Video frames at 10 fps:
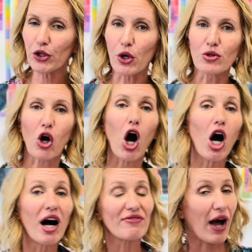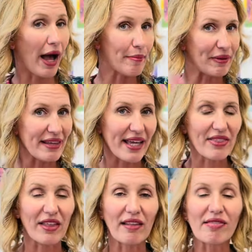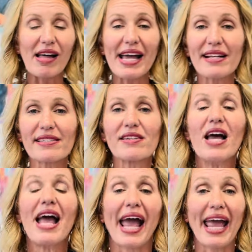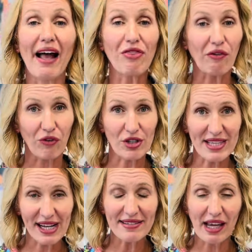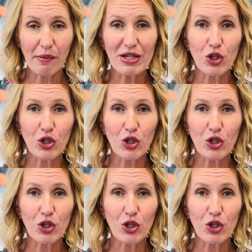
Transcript: goes off, I blink the lights. And the first thing I say to my